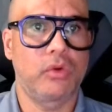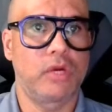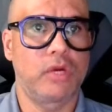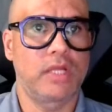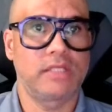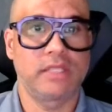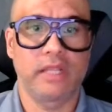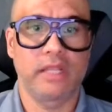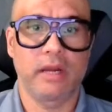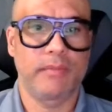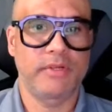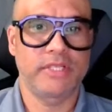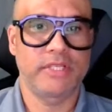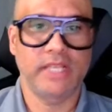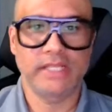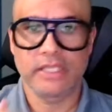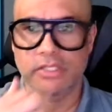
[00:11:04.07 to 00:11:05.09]
occur as they are
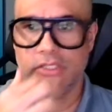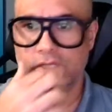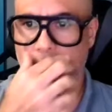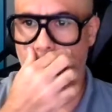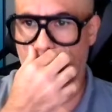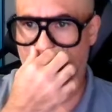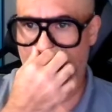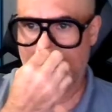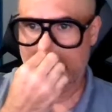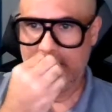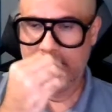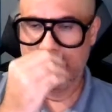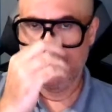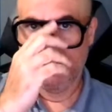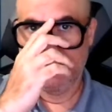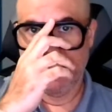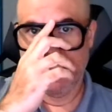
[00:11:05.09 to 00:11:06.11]
presented. So
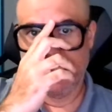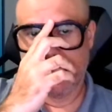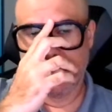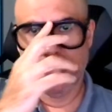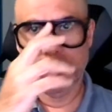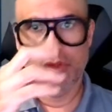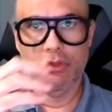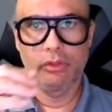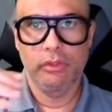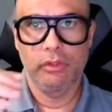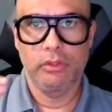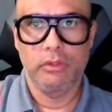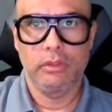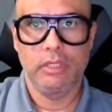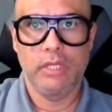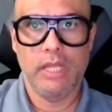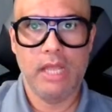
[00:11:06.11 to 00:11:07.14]
they should
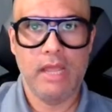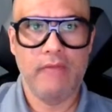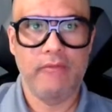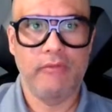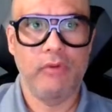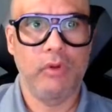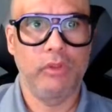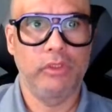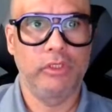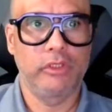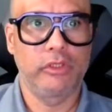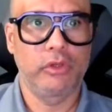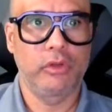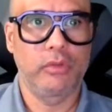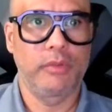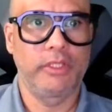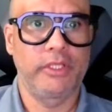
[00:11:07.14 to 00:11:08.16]
have all their
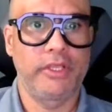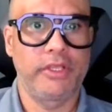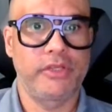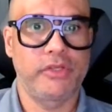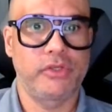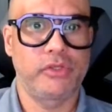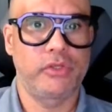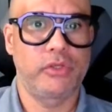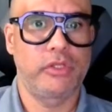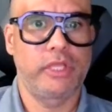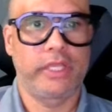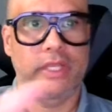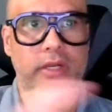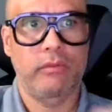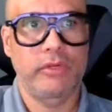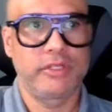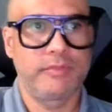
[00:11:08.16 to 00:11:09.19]
documentation so
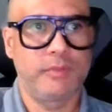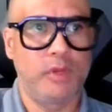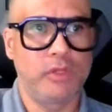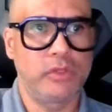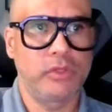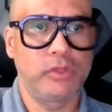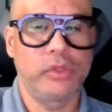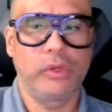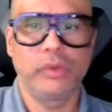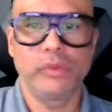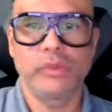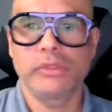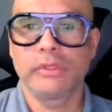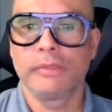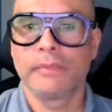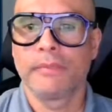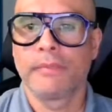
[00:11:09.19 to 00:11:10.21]
they can respond to
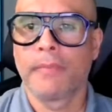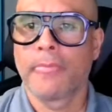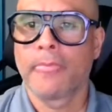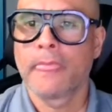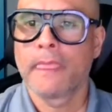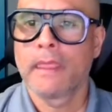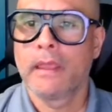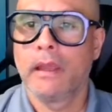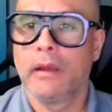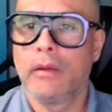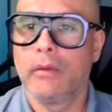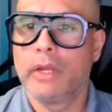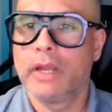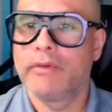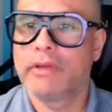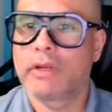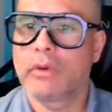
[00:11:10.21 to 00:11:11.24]
those.
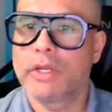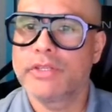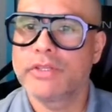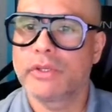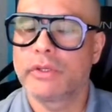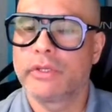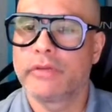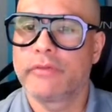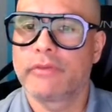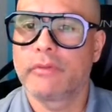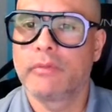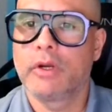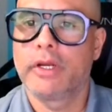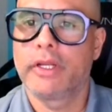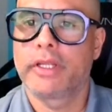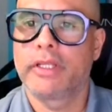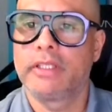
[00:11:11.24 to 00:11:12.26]
We have a question here
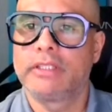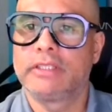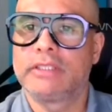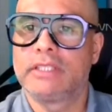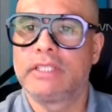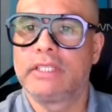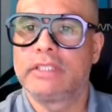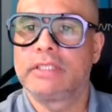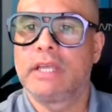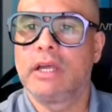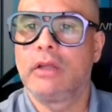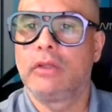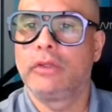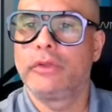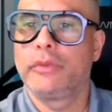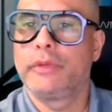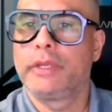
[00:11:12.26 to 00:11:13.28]
from Monica that says,
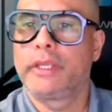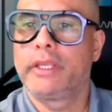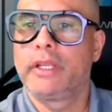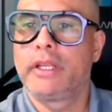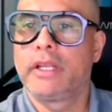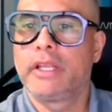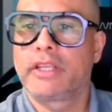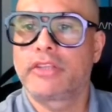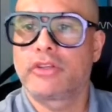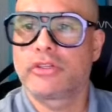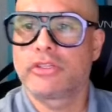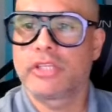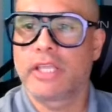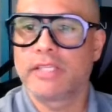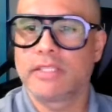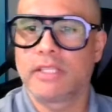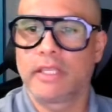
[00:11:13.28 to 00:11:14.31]
"How do you begin an
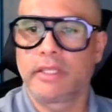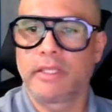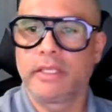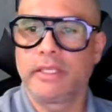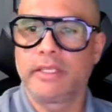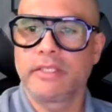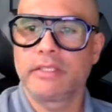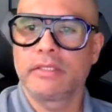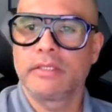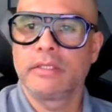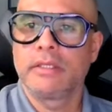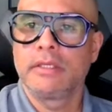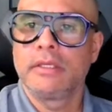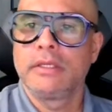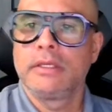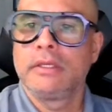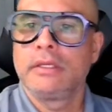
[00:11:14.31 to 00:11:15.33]
exercise like this,